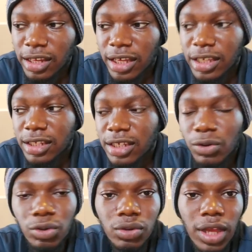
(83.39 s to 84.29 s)
like the
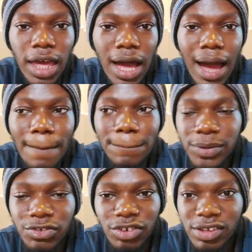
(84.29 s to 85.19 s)
whole
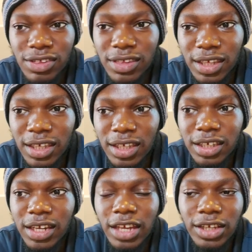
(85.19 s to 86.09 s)
ambitious
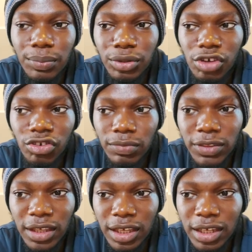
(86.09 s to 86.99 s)
thing, entrepreneurship
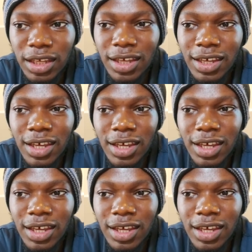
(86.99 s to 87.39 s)
thing